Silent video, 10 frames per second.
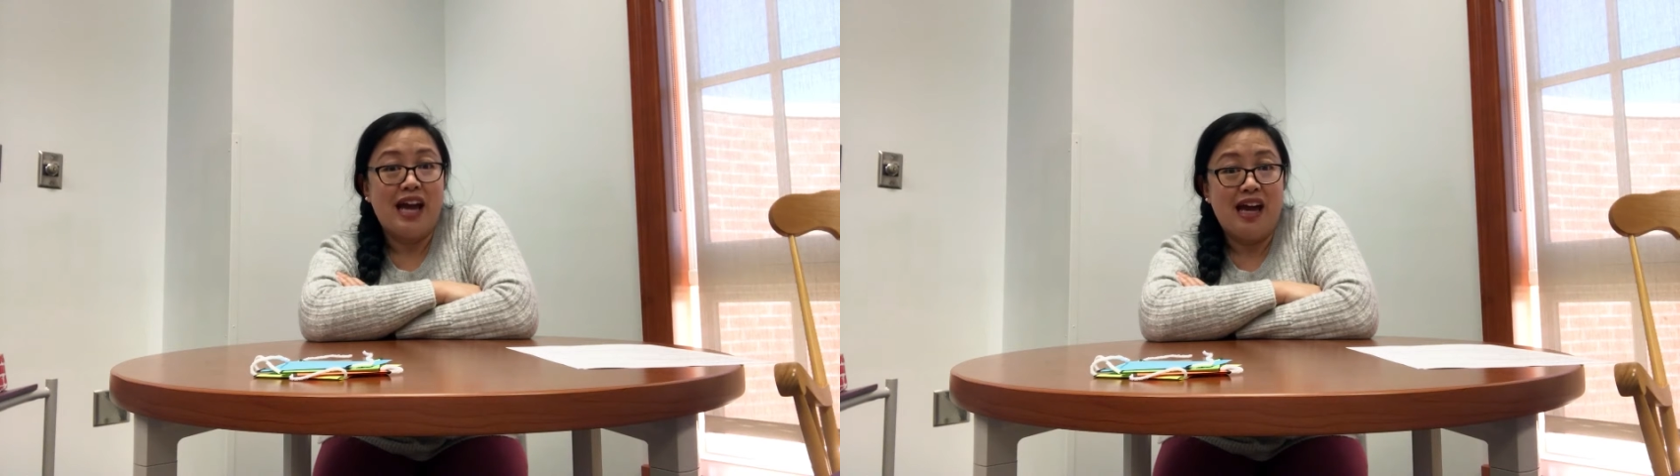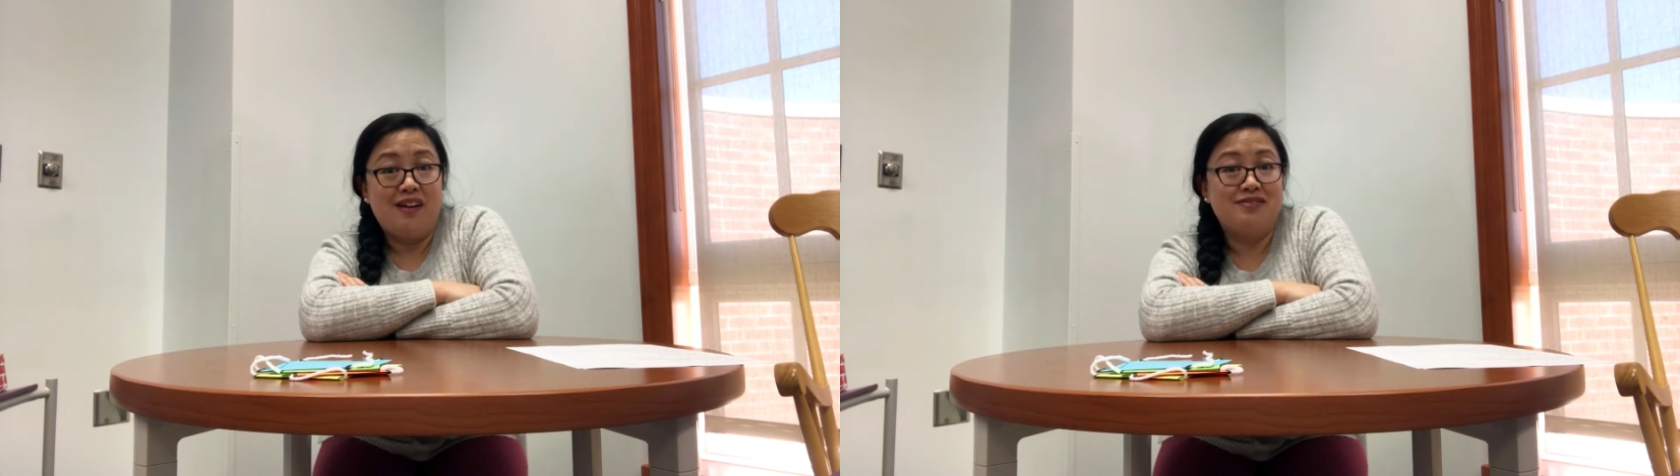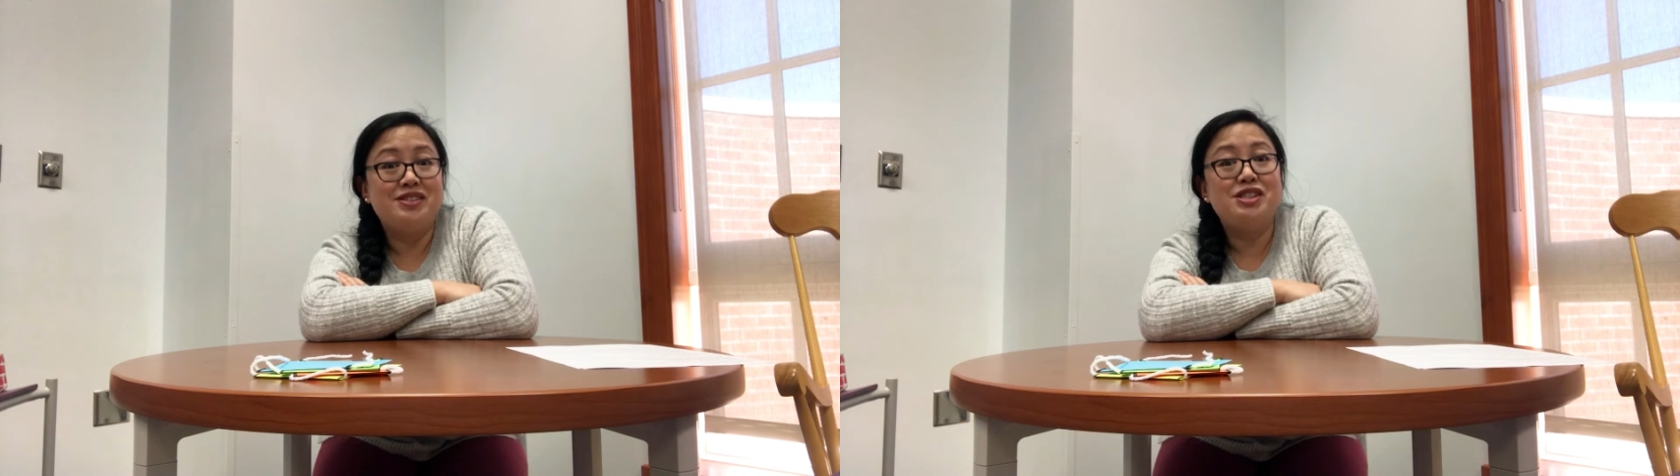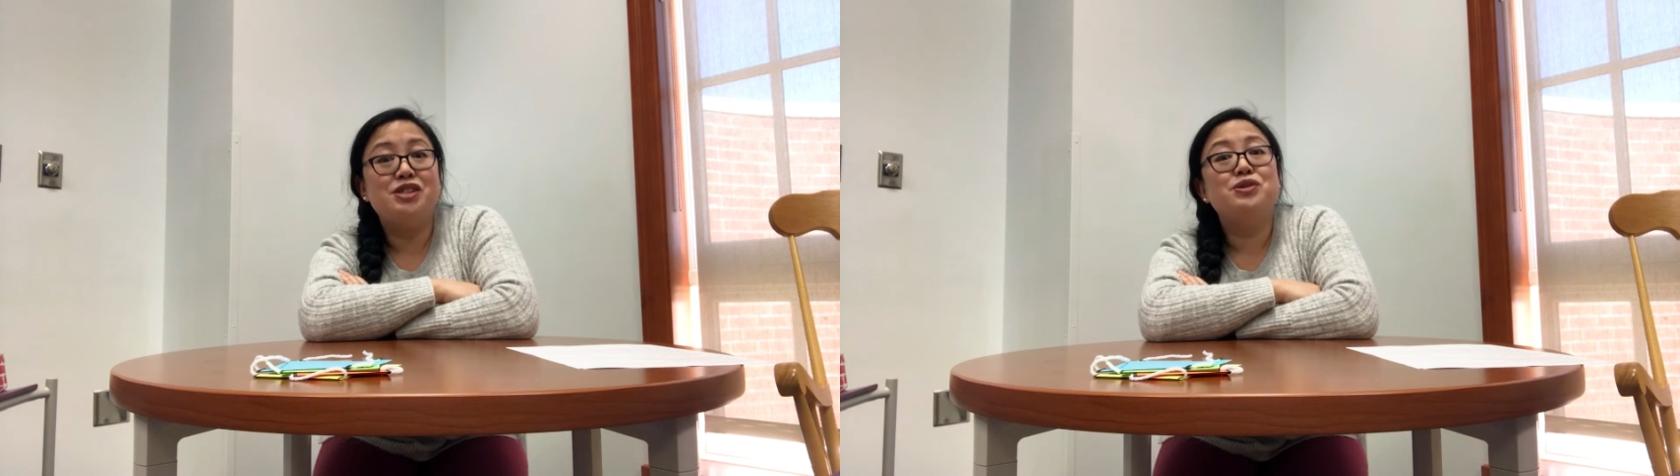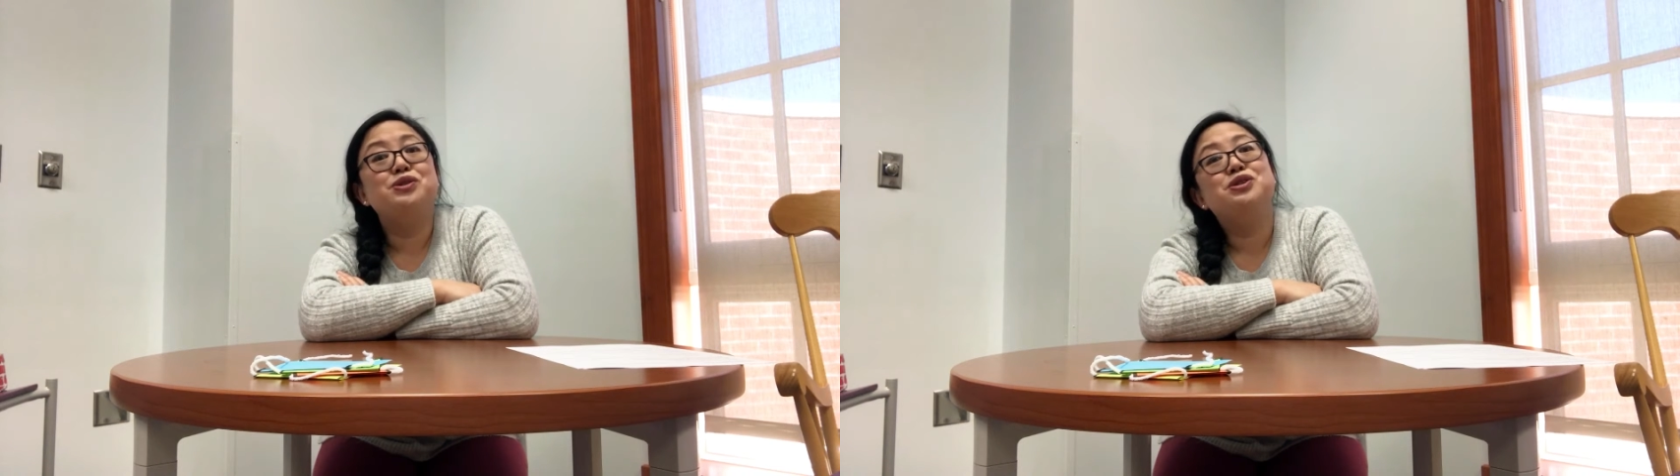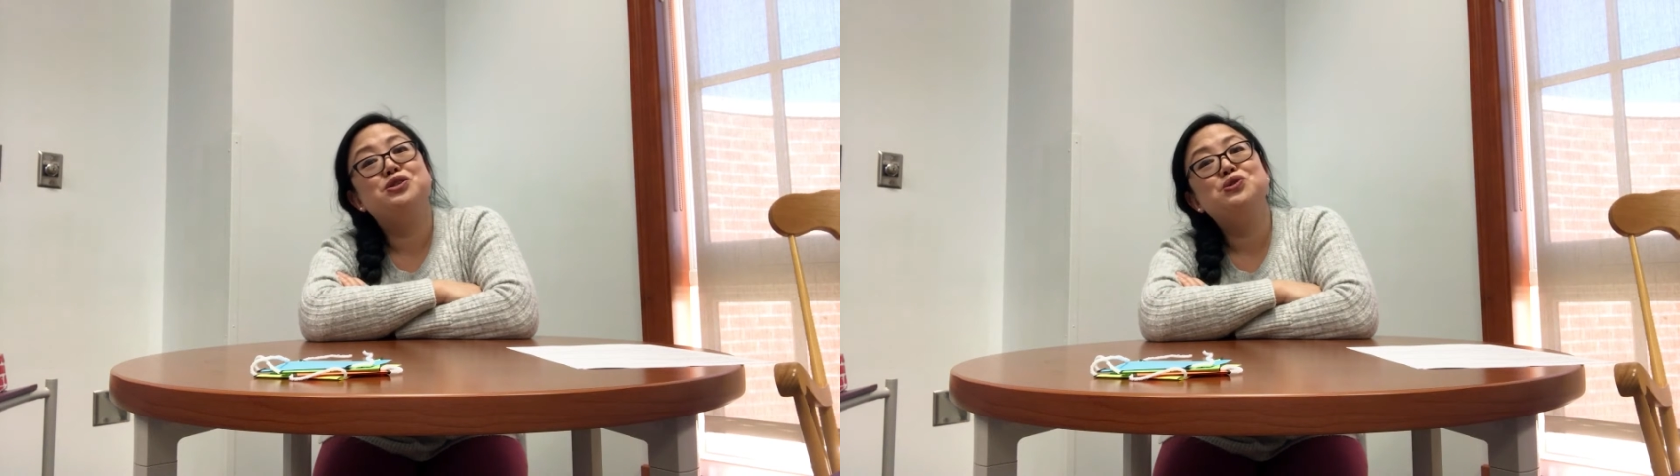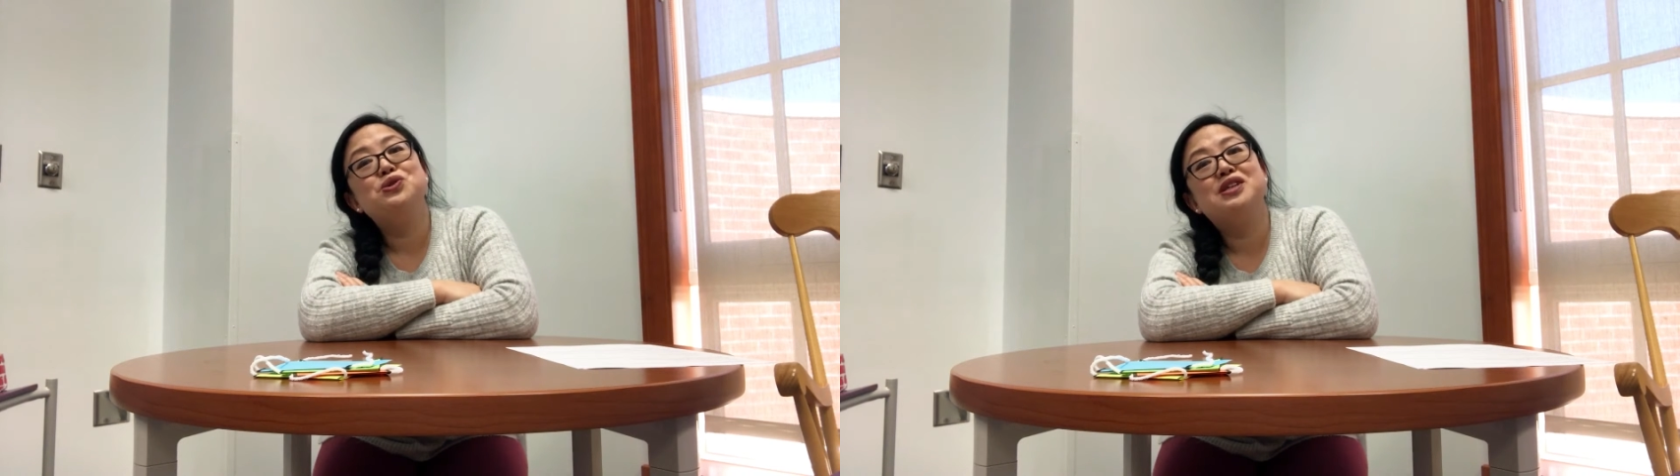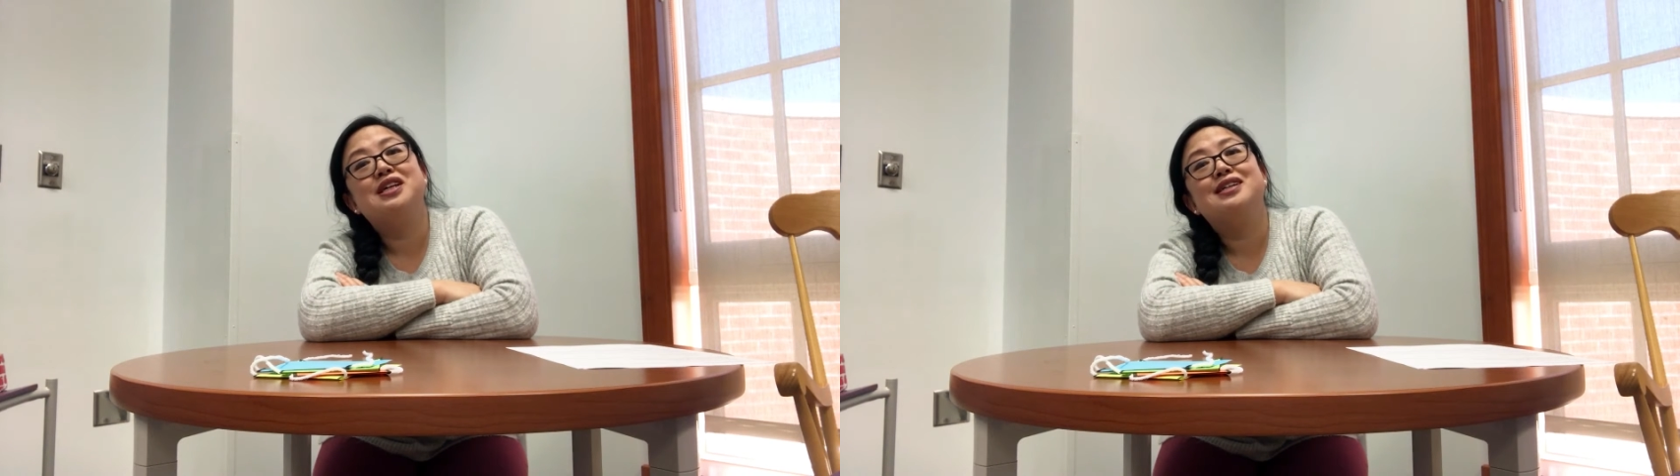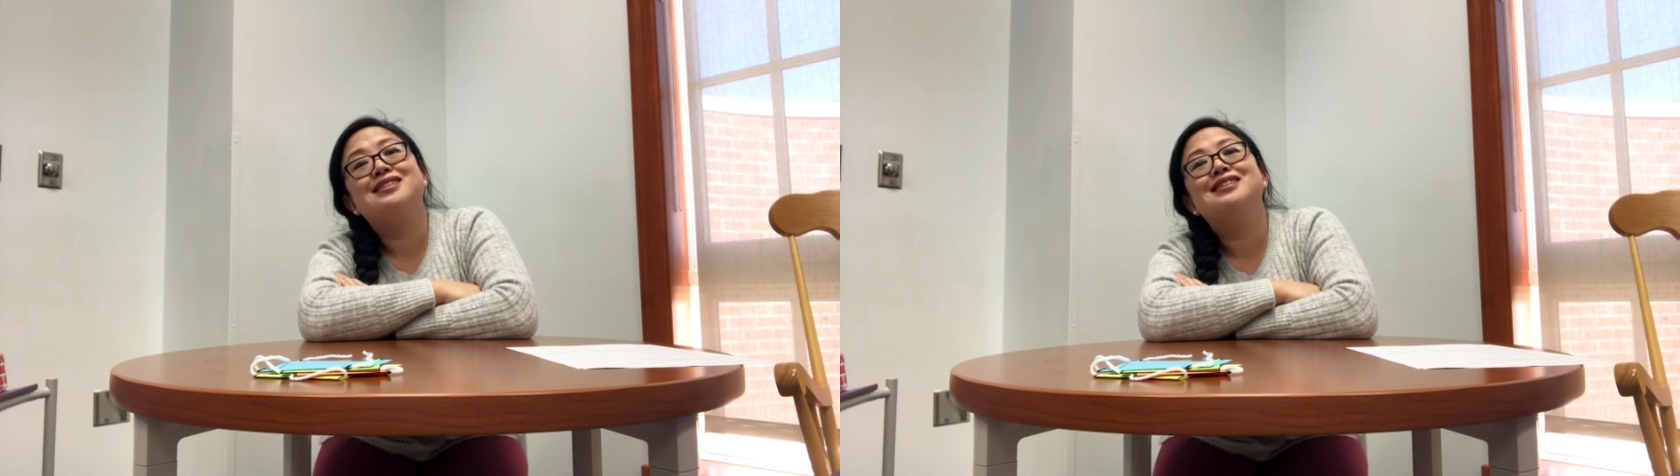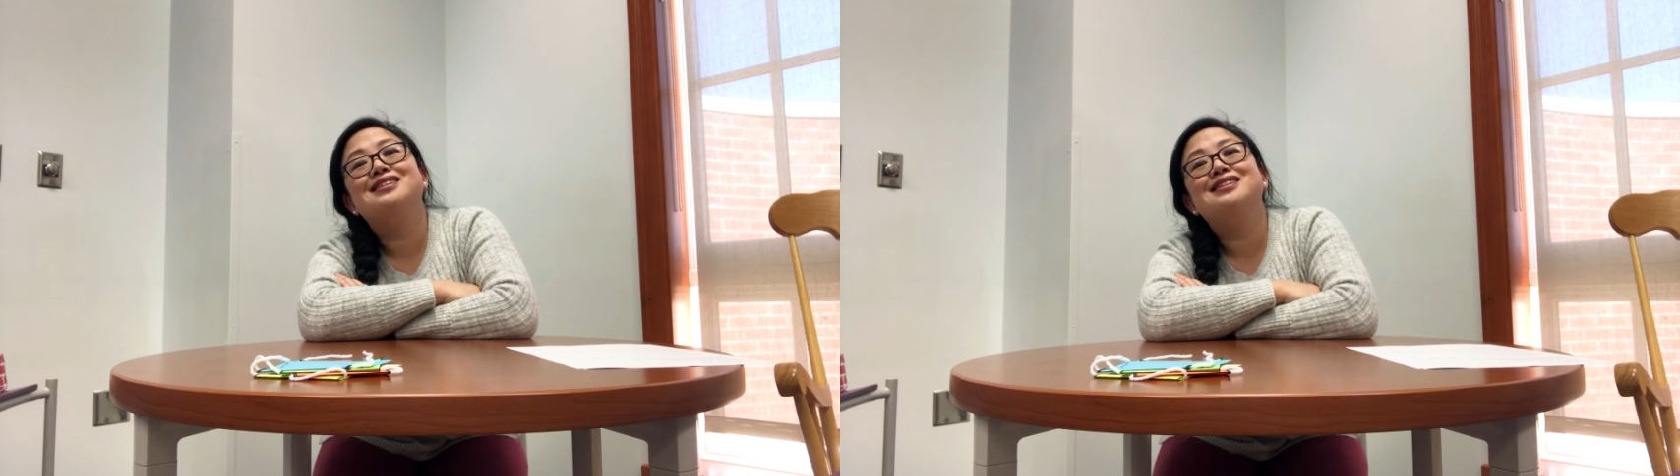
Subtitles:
have to do this